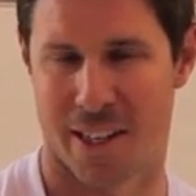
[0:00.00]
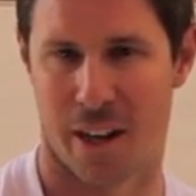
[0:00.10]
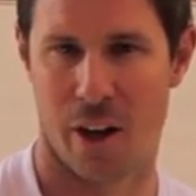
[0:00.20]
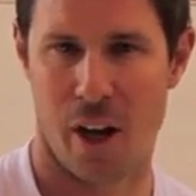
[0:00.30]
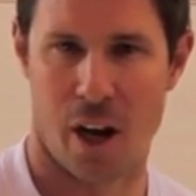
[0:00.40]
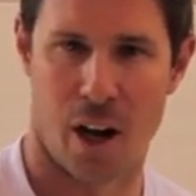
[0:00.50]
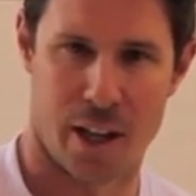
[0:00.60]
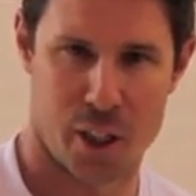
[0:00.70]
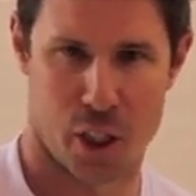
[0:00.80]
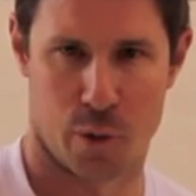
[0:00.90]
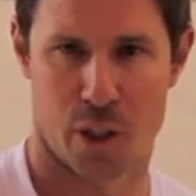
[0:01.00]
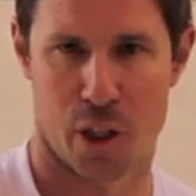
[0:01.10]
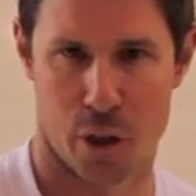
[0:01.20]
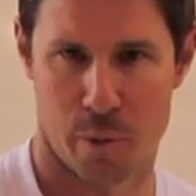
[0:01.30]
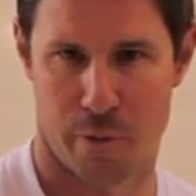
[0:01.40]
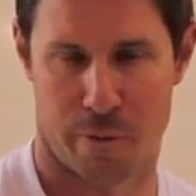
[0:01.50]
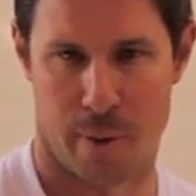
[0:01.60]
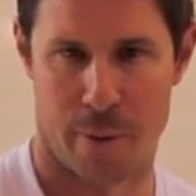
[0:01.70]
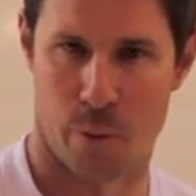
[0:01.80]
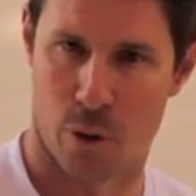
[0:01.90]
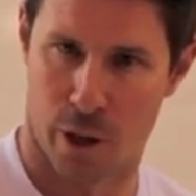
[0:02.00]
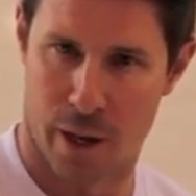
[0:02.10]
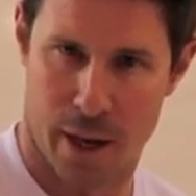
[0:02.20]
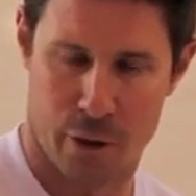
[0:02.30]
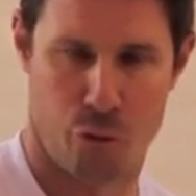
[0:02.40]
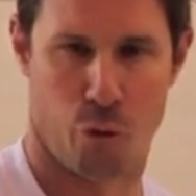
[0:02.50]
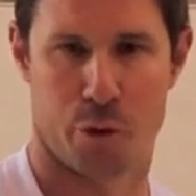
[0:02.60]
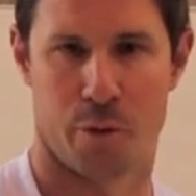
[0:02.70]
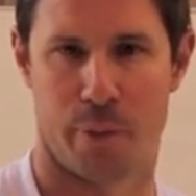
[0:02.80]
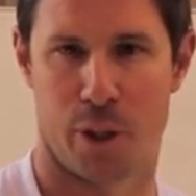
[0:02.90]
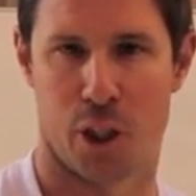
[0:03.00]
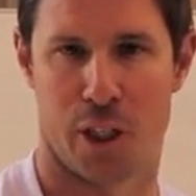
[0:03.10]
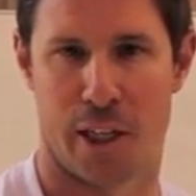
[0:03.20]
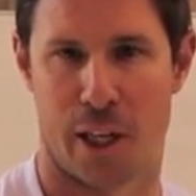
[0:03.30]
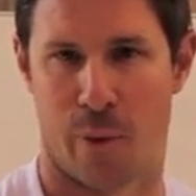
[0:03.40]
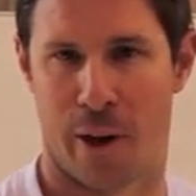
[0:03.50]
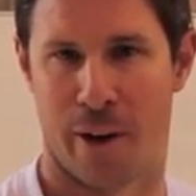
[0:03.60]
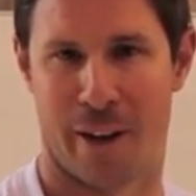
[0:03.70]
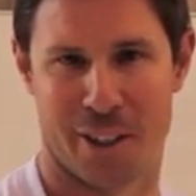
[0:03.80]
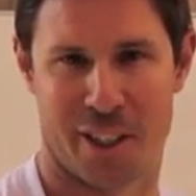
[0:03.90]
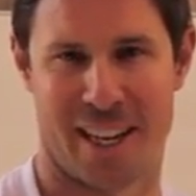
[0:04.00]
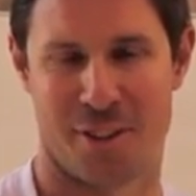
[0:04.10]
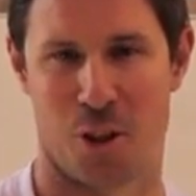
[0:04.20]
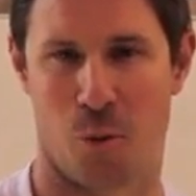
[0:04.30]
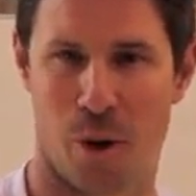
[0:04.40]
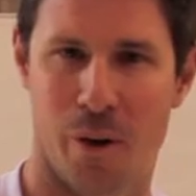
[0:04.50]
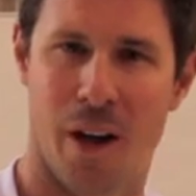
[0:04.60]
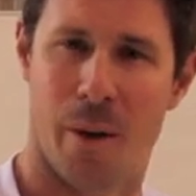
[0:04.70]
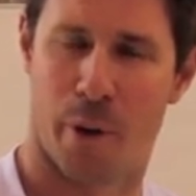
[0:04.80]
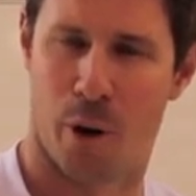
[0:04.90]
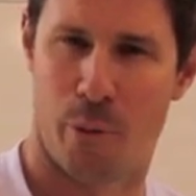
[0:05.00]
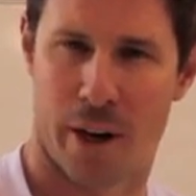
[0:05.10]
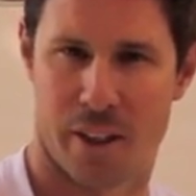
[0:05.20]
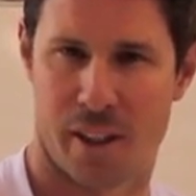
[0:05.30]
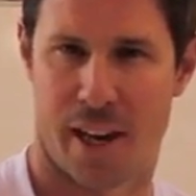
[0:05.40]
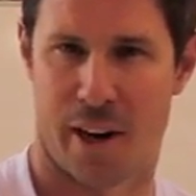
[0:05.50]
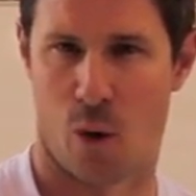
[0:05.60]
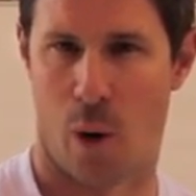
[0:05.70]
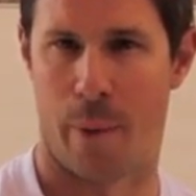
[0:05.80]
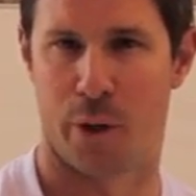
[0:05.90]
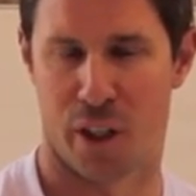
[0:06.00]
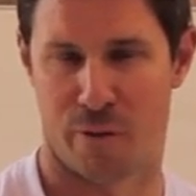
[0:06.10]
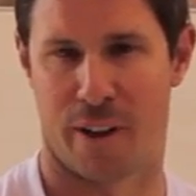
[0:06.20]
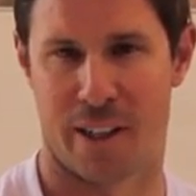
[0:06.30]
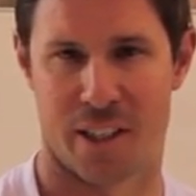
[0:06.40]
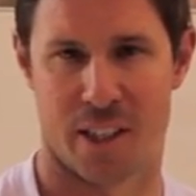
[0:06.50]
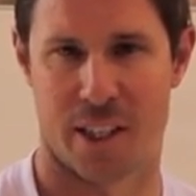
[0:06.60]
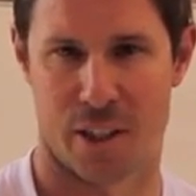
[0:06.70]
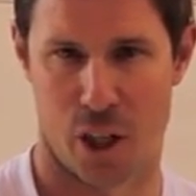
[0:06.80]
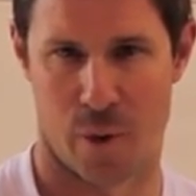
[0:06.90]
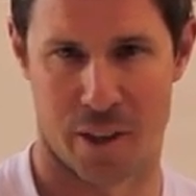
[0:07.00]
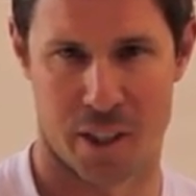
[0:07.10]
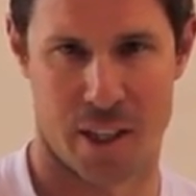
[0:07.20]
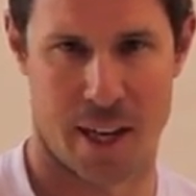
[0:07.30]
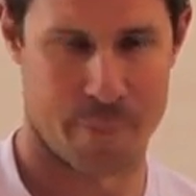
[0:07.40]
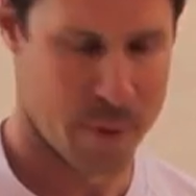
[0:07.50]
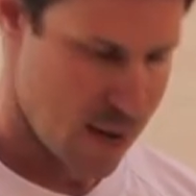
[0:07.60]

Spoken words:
So I'll ask you to excuse me for a moment while I draw some pictures here that you won't understand too well, but I'll break this down in a way which is fairly succinct and you understand.